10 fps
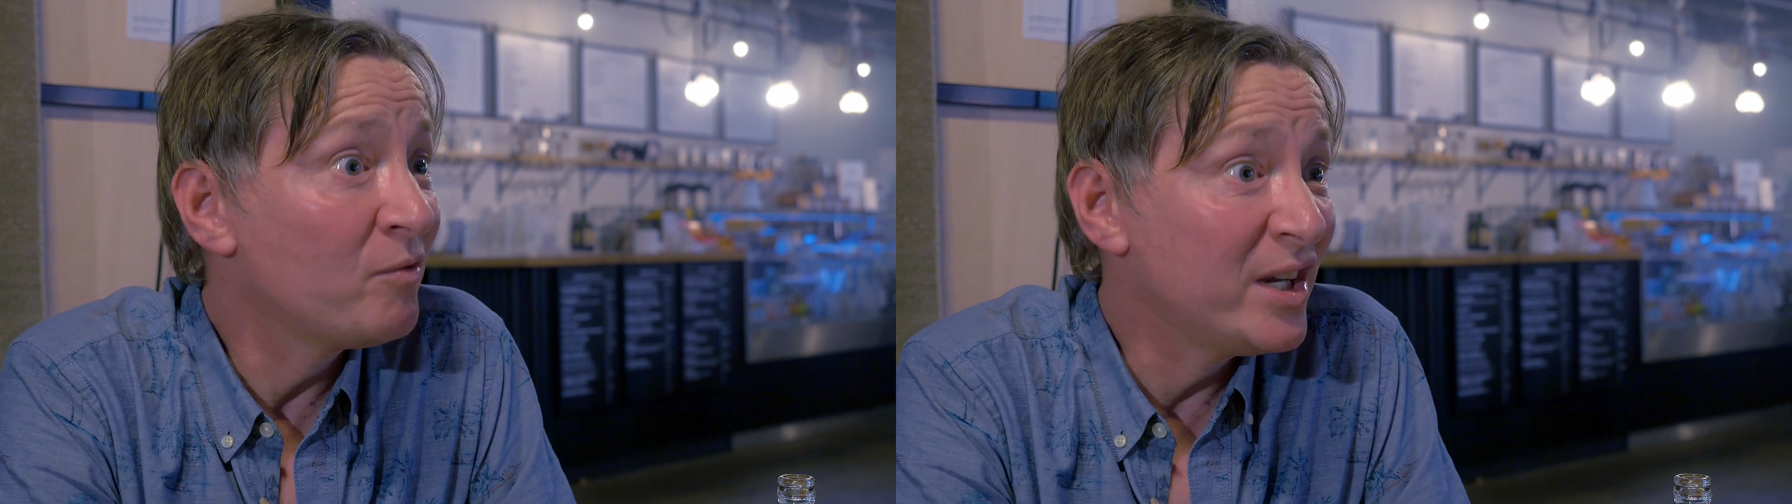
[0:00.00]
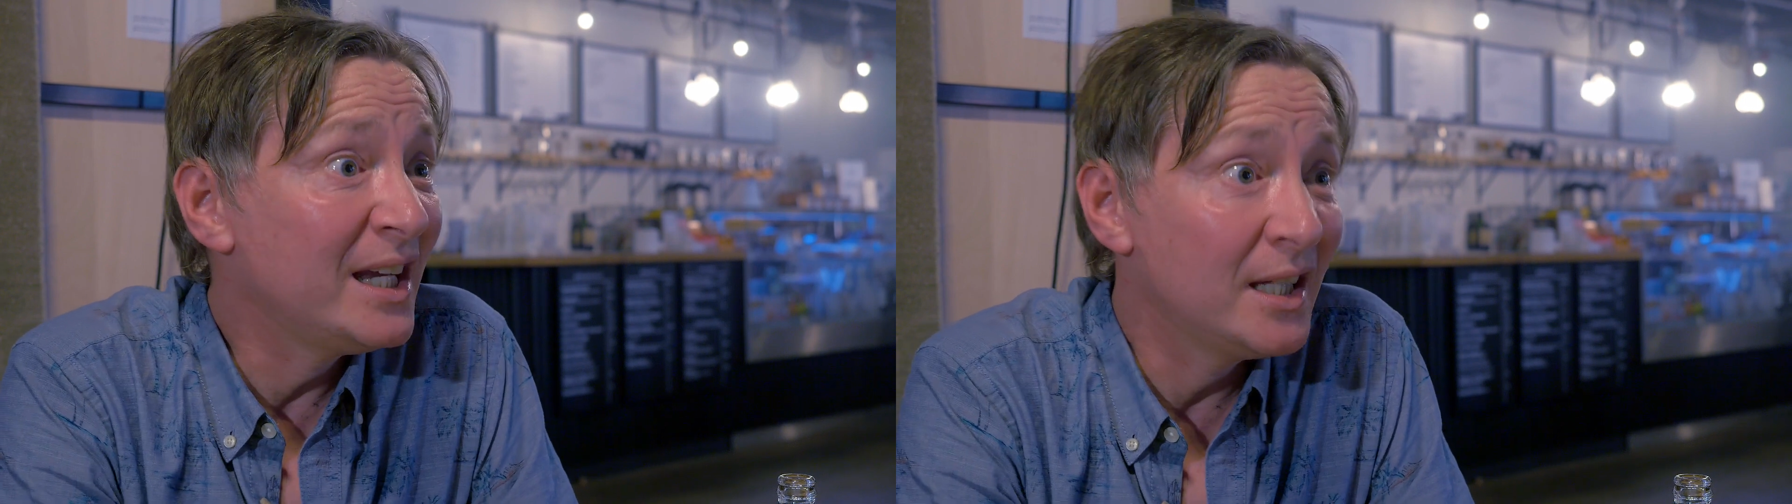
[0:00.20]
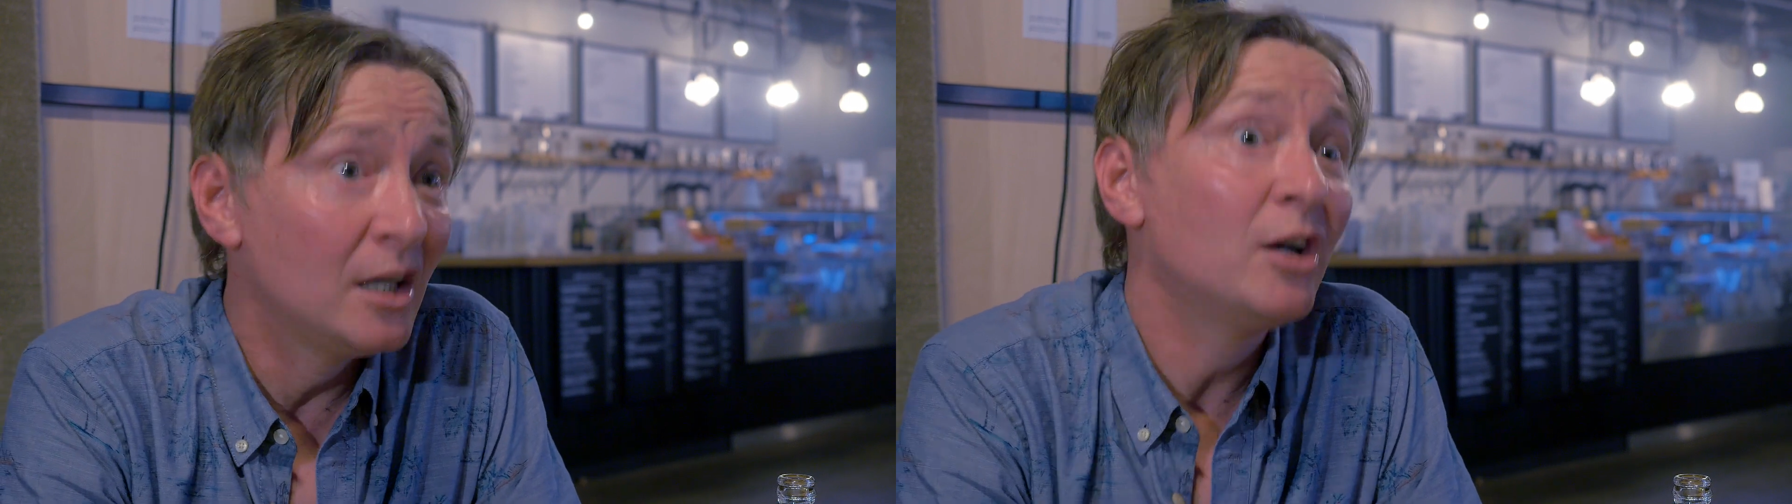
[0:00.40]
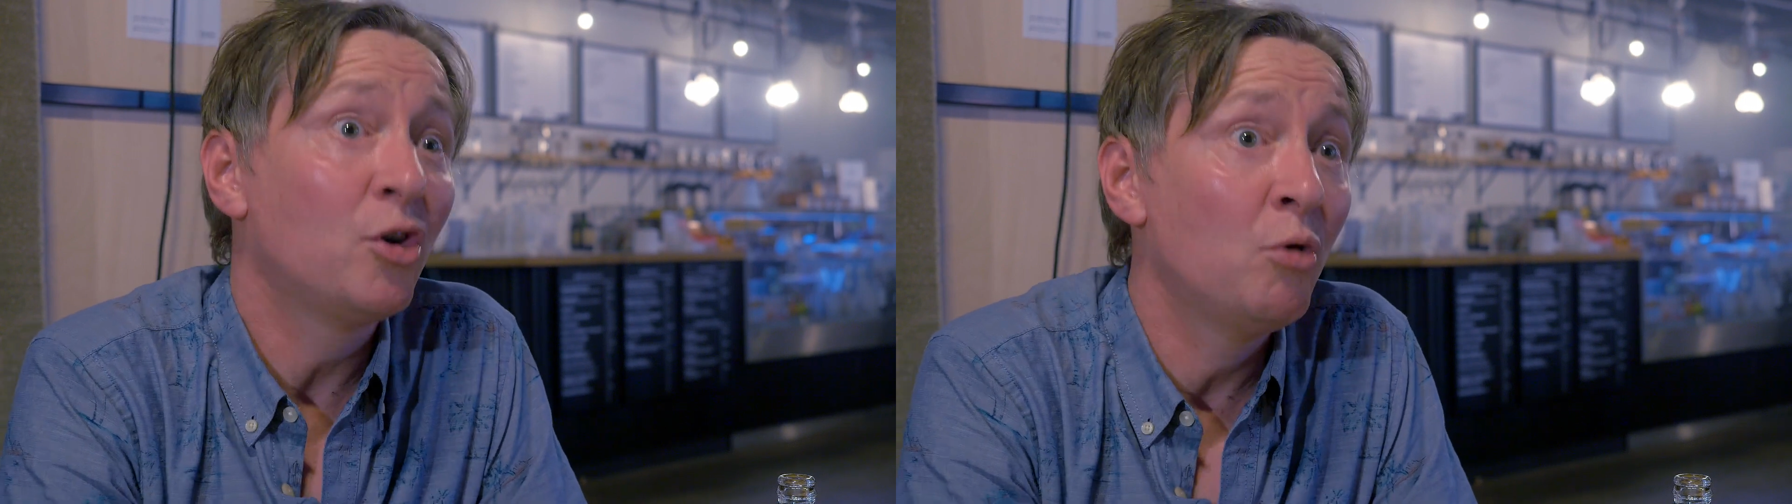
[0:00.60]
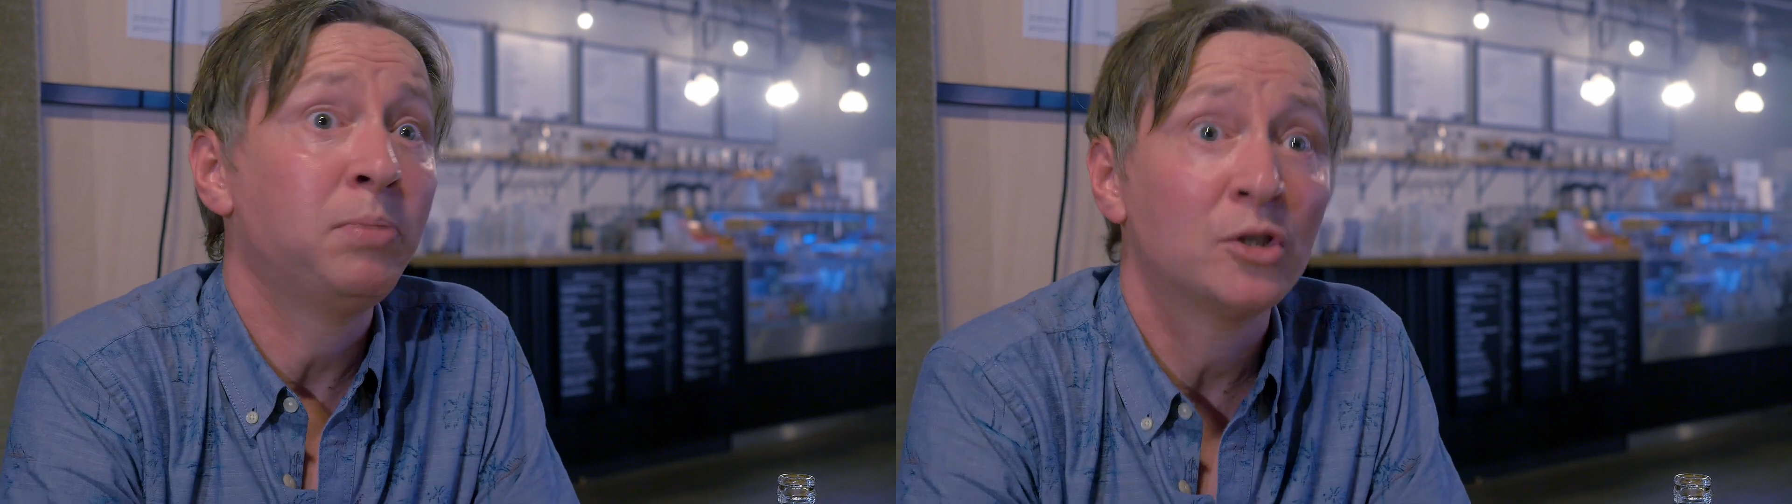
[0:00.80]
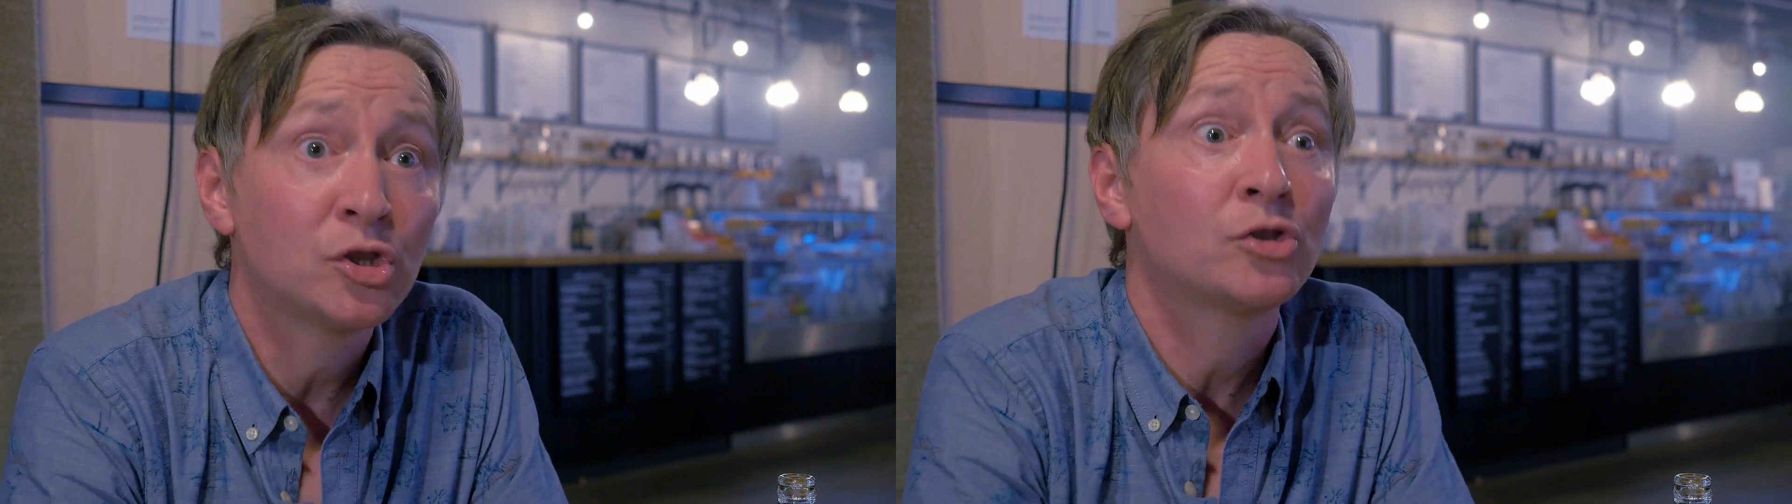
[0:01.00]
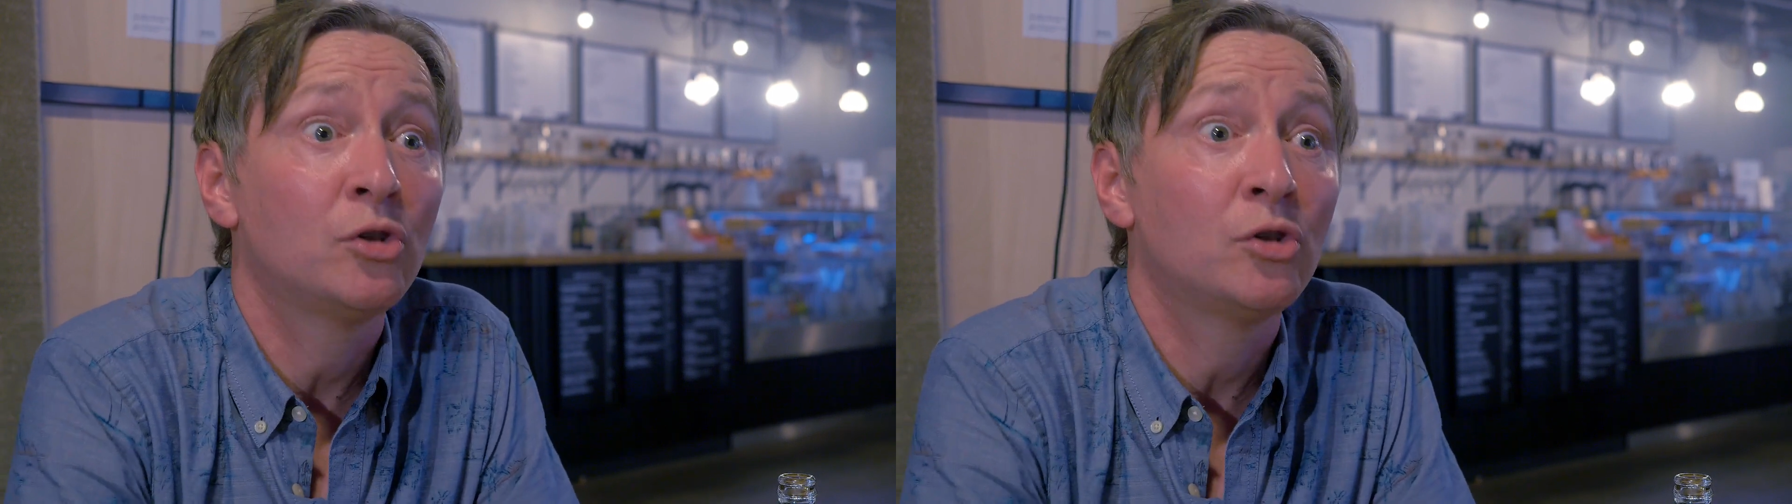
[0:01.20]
really accomplished,